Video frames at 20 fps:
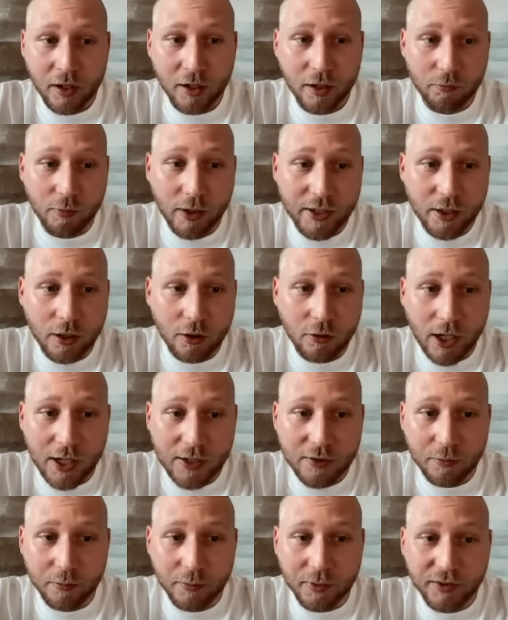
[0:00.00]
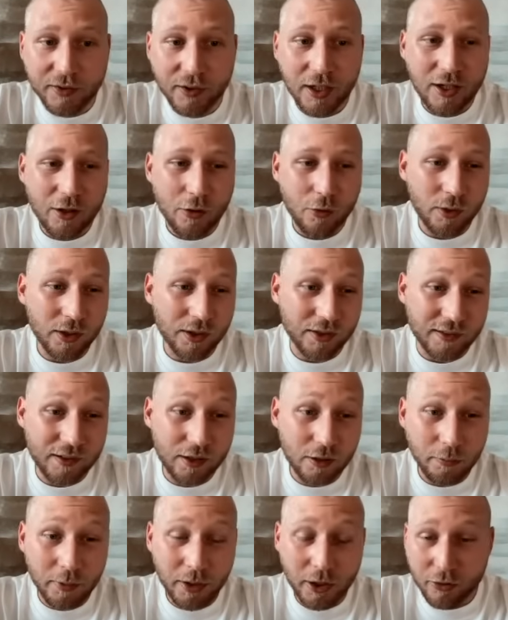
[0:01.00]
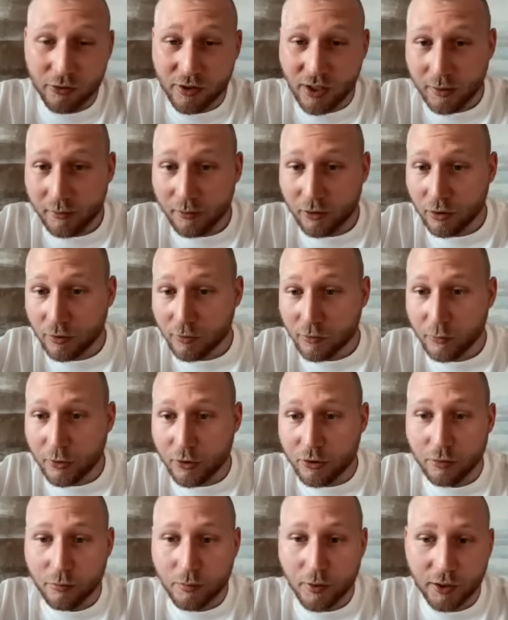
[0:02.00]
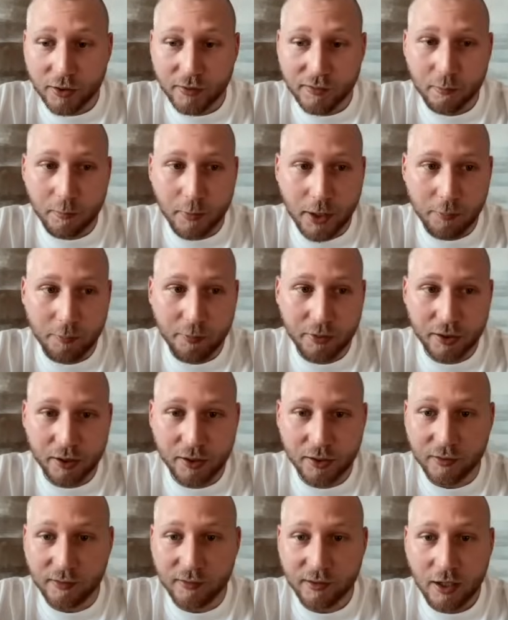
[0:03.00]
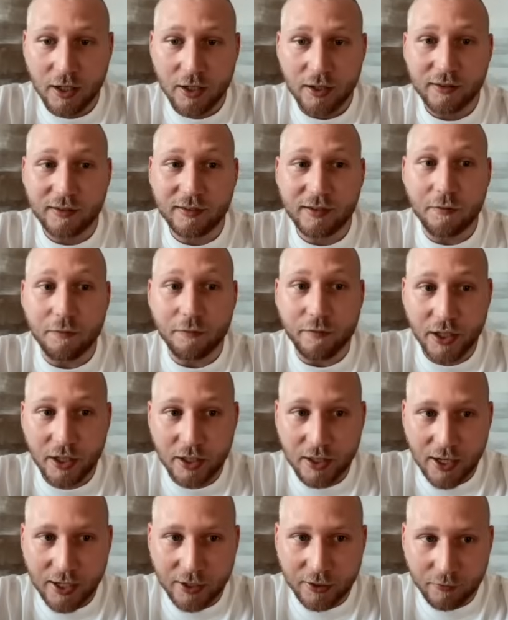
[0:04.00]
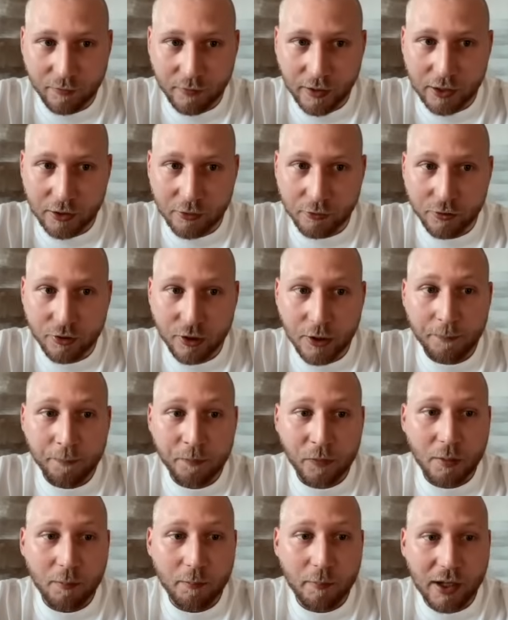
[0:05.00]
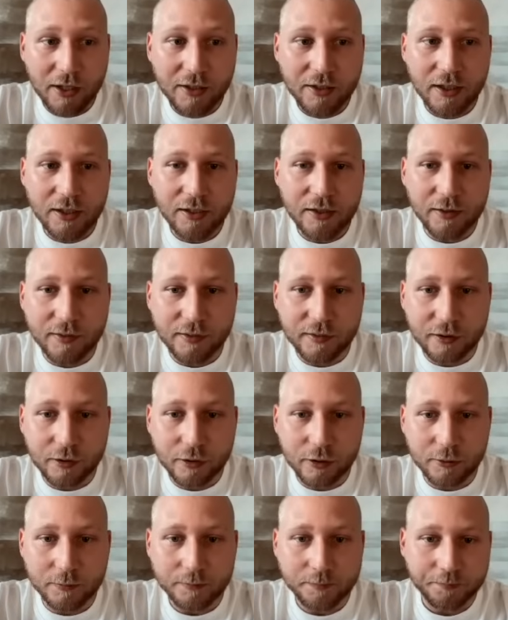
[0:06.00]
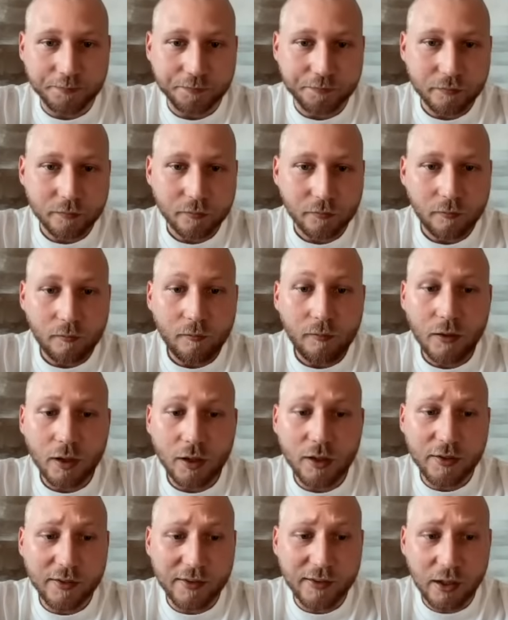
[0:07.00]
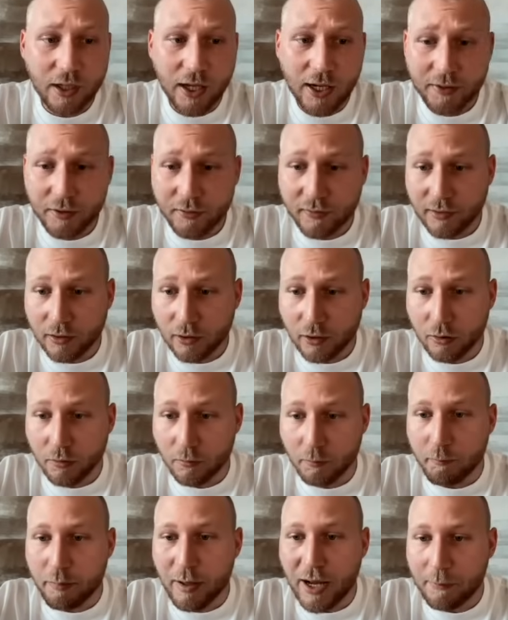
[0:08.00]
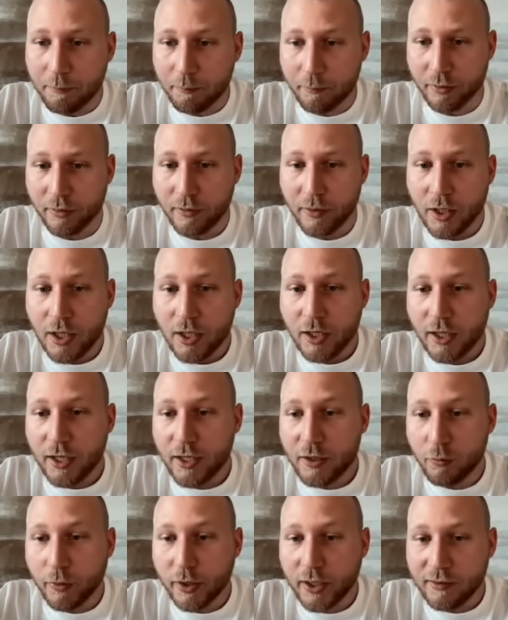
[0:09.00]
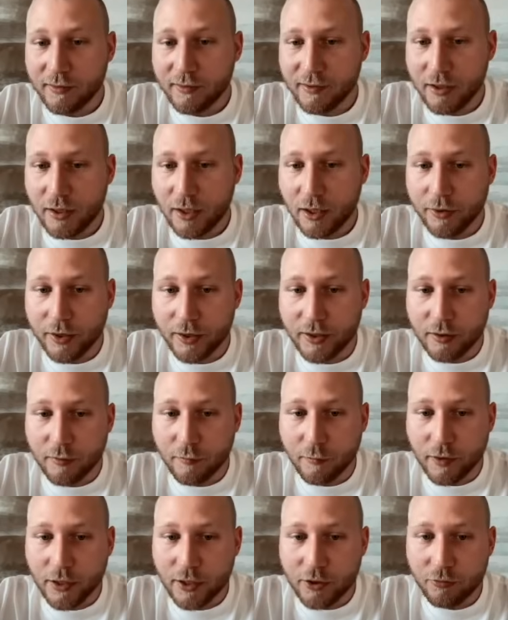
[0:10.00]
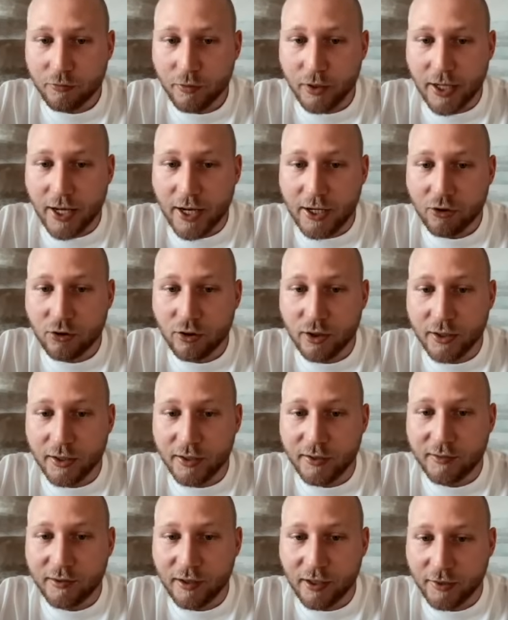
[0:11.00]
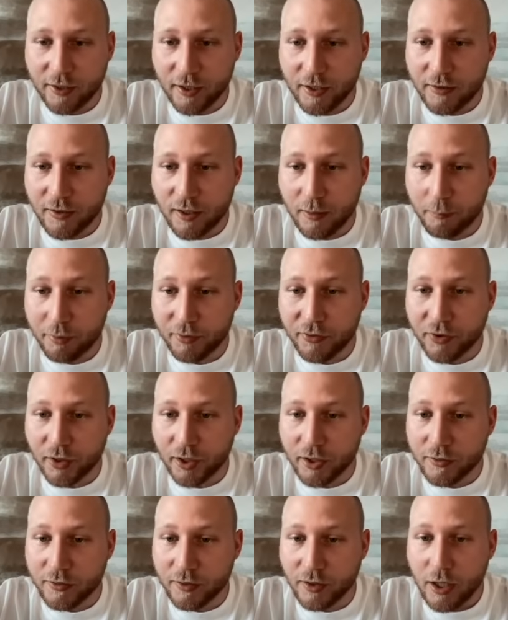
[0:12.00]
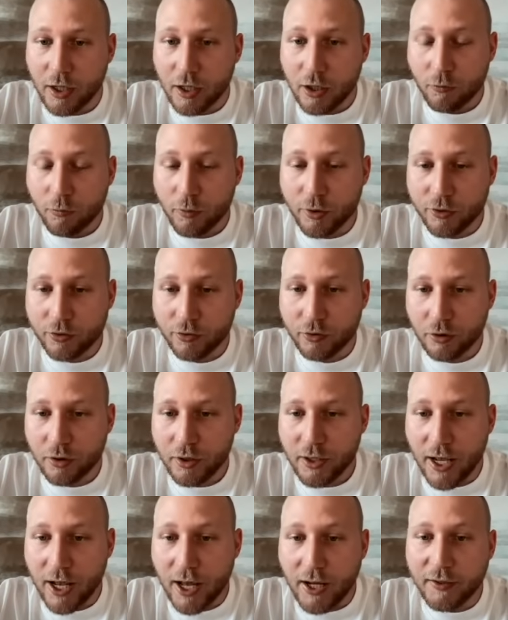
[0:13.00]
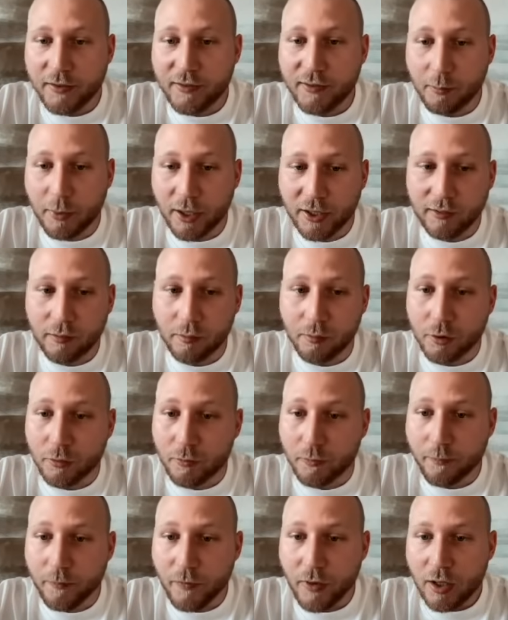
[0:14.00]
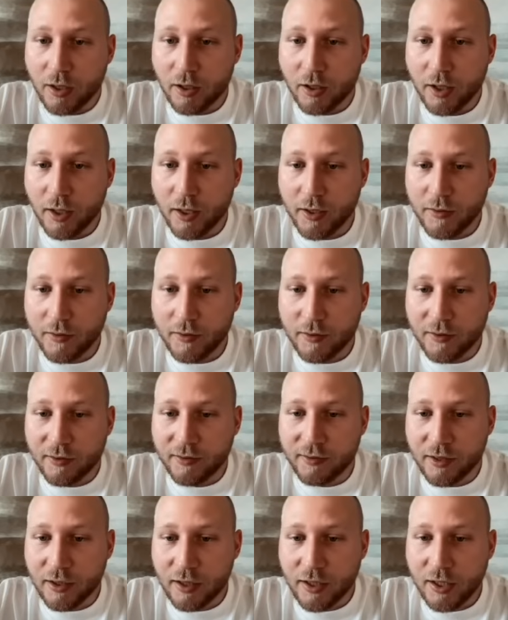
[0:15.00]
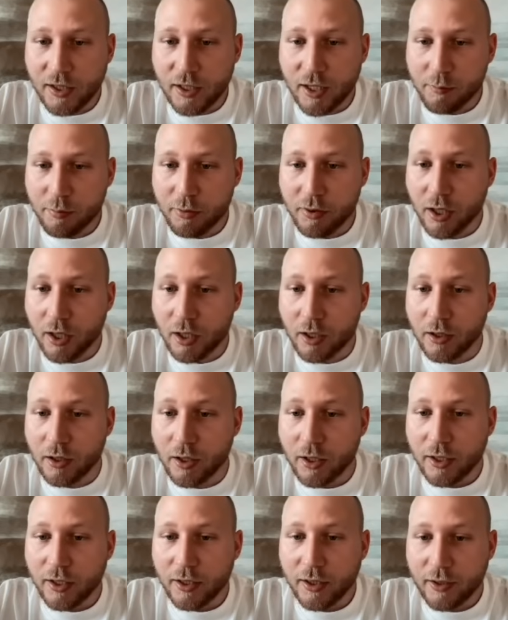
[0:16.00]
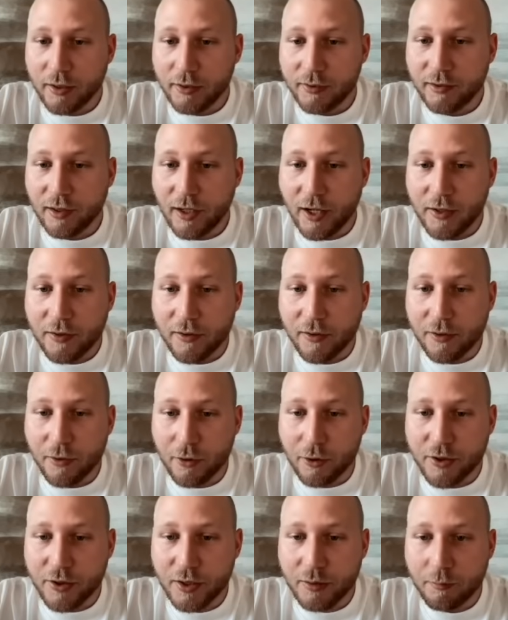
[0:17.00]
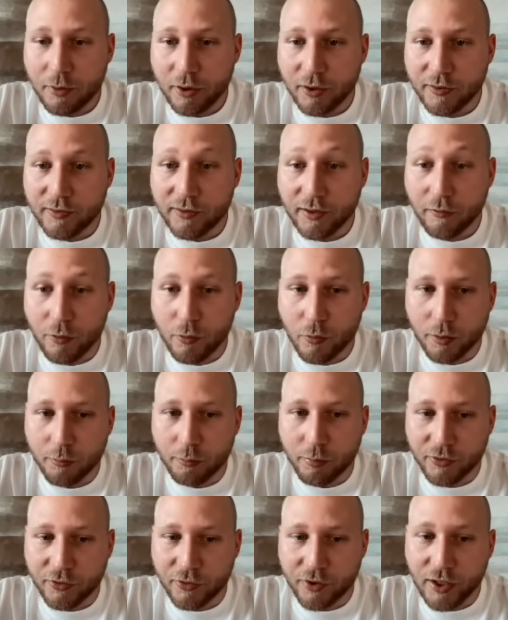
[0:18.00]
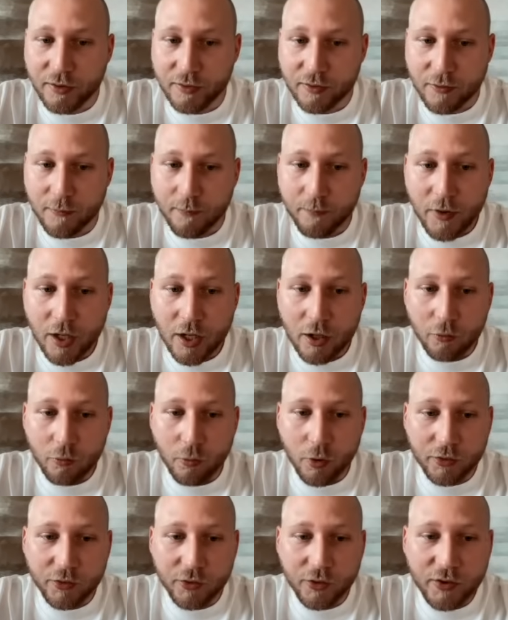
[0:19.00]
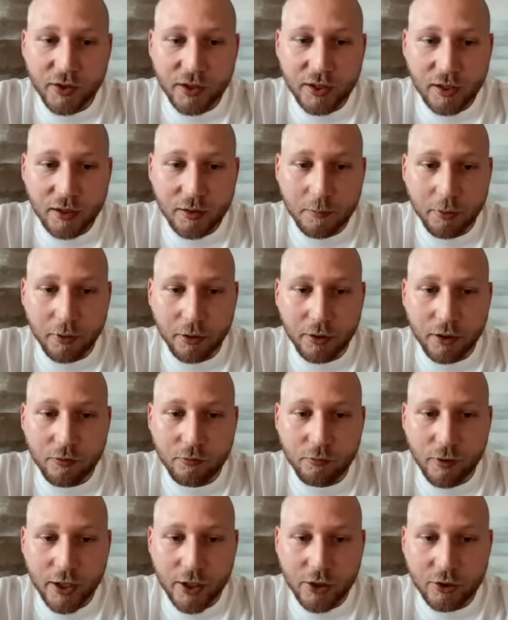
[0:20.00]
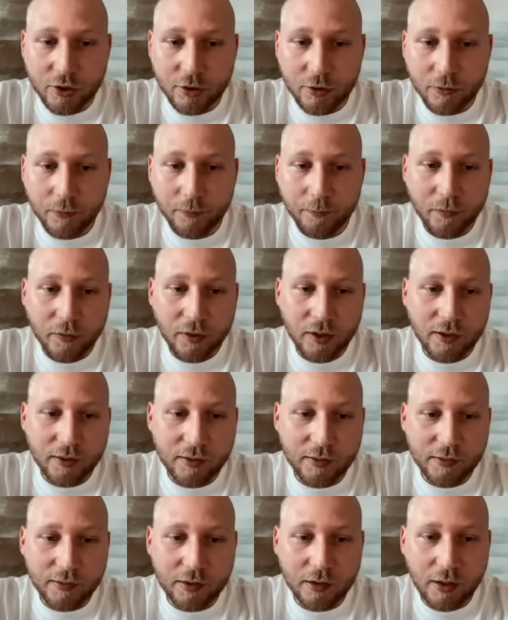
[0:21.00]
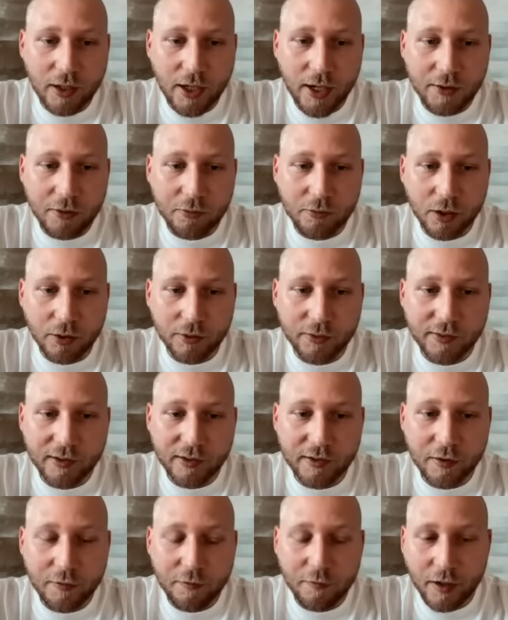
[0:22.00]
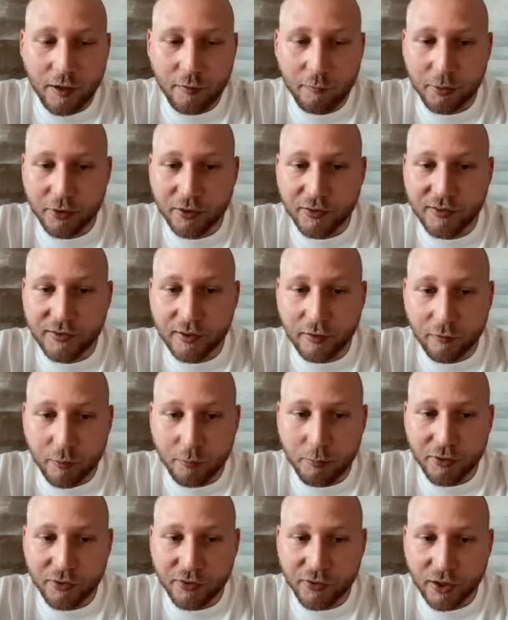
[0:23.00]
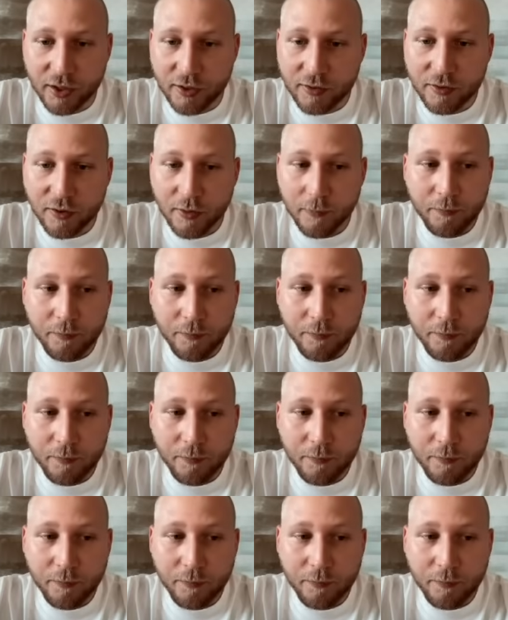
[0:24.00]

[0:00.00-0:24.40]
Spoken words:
And right now, Atom is, well, still below $10, which, to be honest, in my opinion, is severely undervalued, but it still had this little pump. And we can see now that the inflation rate actually is set at 10%, which is currently at its maximum. And the staking APR is at 13.71%. We also see that the bonded ratio is still at around 65.7%.